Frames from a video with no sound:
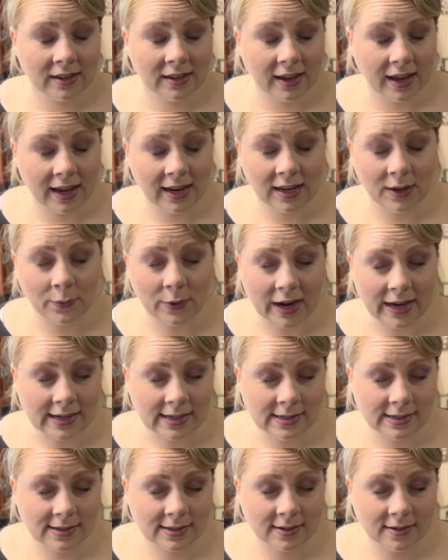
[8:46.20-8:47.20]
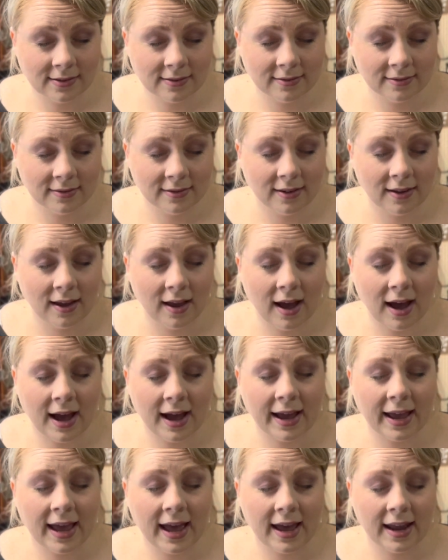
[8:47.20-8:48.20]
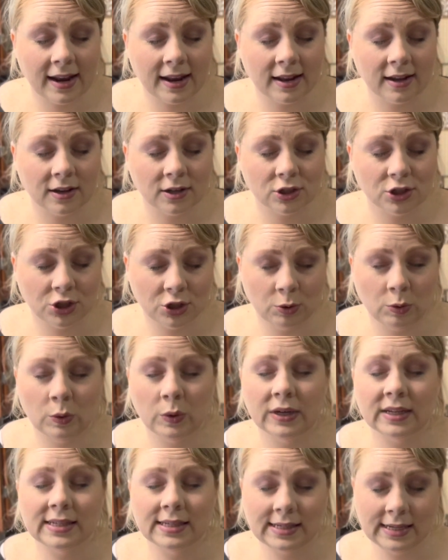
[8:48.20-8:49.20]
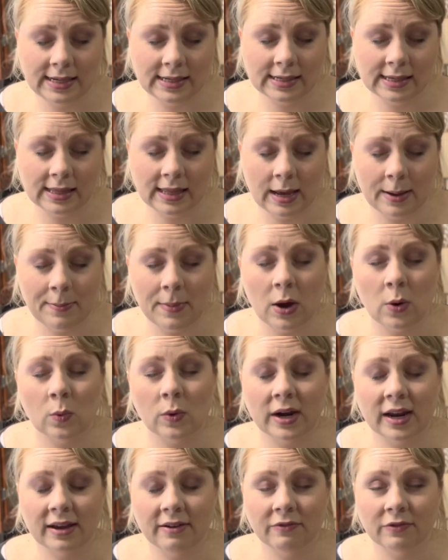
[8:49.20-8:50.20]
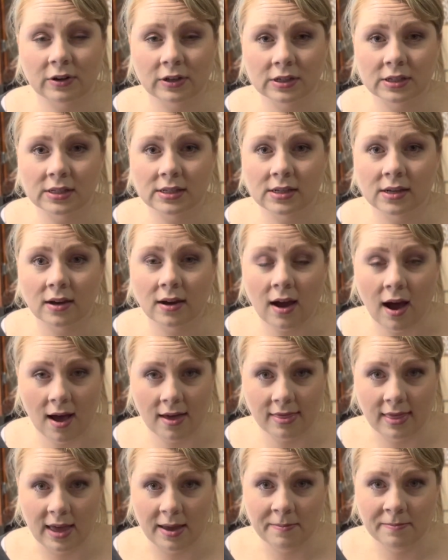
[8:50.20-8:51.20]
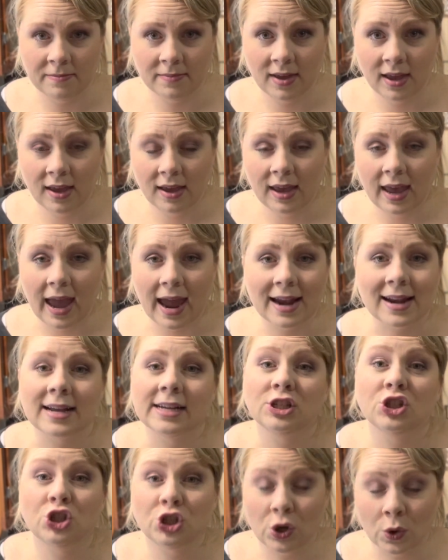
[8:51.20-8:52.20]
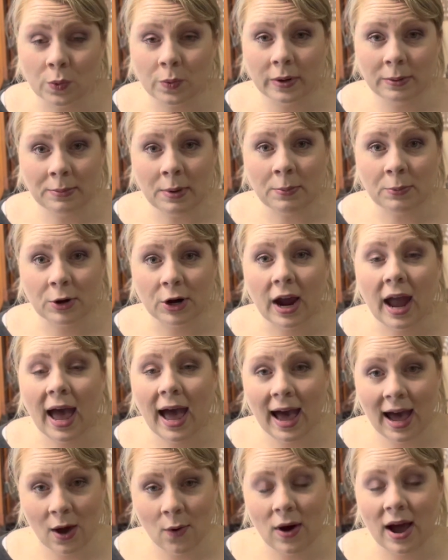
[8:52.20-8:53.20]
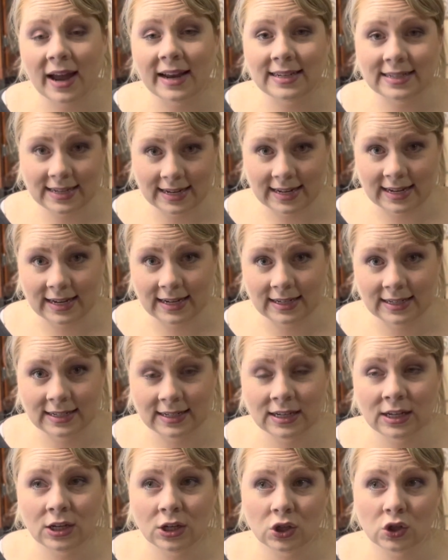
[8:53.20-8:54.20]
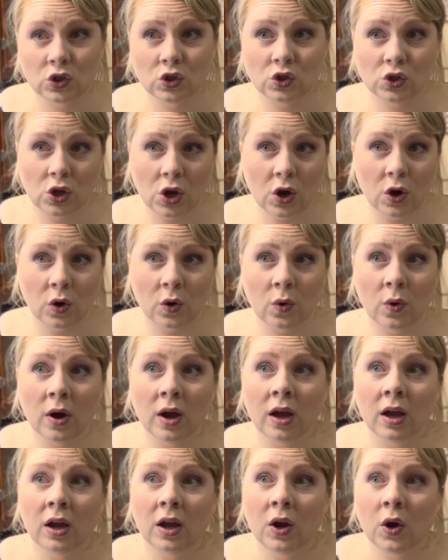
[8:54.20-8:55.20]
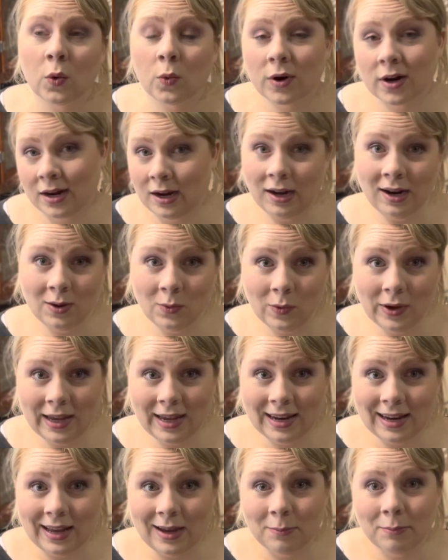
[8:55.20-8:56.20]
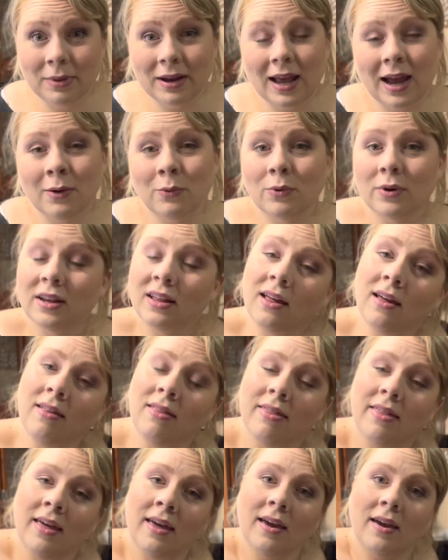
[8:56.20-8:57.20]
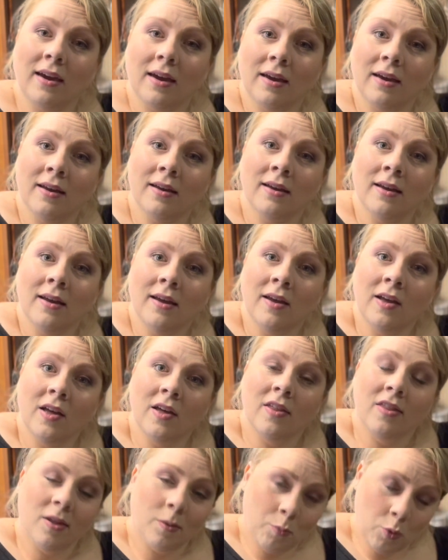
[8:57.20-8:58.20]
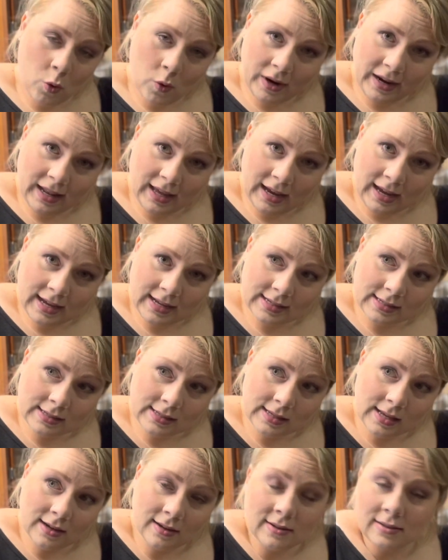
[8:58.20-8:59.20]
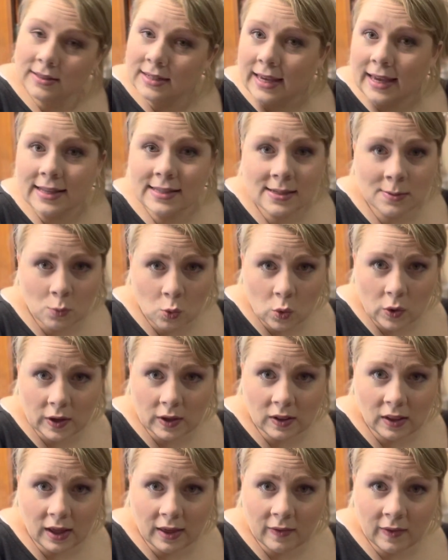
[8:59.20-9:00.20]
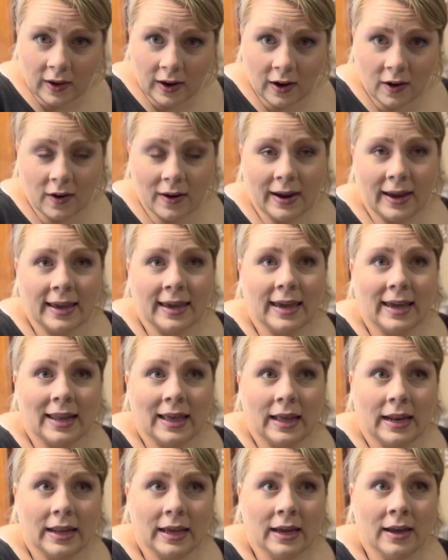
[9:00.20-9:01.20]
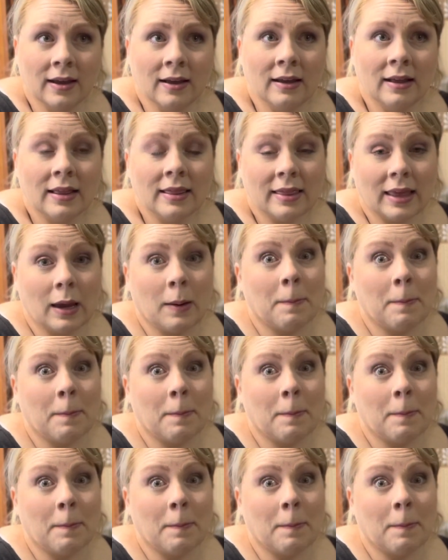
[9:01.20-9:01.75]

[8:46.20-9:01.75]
anyways, I had to season them when I first got them, and I don't remember how I did it. So we're kind of winging it, but I really think the point is to get some oil on there and get it like